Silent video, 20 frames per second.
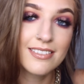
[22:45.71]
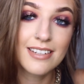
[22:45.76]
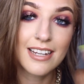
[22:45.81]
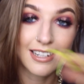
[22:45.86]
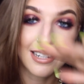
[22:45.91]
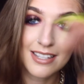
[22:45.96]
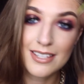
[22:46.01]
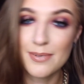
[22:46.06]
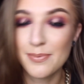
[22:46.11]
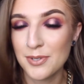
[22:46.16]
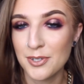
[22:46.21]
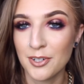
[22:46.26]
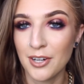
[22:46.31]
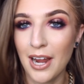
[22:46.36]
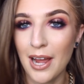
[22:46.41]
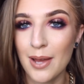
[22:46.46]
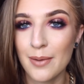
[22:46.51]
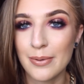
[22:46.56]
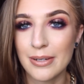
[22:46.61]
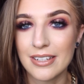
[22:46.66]
and hit
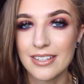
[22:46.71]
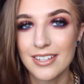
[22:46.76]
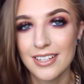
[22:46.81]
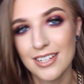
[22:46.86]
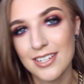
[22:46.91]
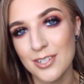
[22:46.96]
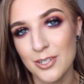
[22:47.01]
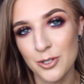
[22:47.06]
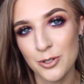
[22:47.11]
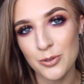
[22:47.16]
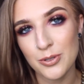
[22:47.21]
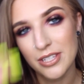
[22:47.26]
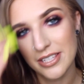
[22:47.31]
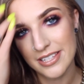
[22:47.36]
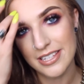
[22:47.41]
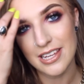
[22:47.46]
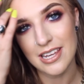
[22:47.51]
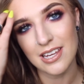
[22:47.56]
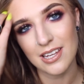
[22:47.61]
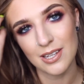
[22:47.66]
subscribe to
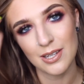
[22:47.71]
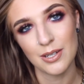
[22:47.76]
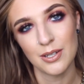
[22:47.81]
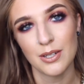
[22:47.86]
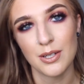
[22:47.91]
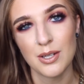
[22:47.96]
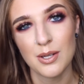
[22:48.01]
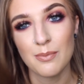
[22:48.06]
see